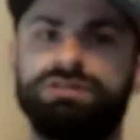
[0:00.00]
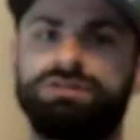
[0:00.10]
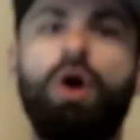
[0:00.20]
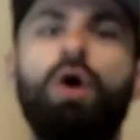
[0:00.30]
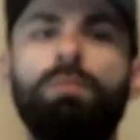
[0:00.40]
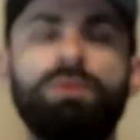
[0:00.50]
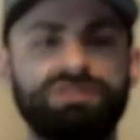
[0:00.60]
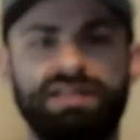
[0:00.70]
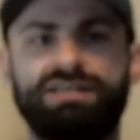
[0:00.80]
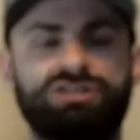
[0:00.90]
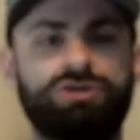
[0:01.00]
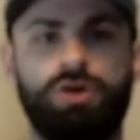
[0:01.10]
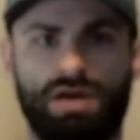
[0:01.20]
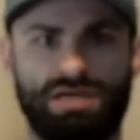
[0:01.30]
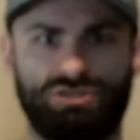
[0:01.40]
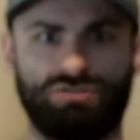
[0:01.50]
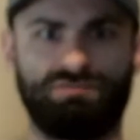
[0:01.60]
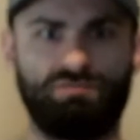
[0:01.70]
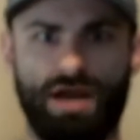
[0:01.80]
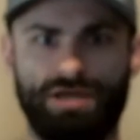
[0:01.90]
is almost like starting
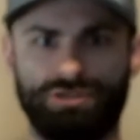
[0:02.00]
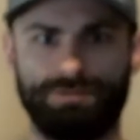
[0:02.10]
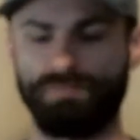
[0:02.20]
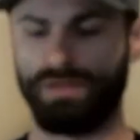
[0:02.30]
fresh.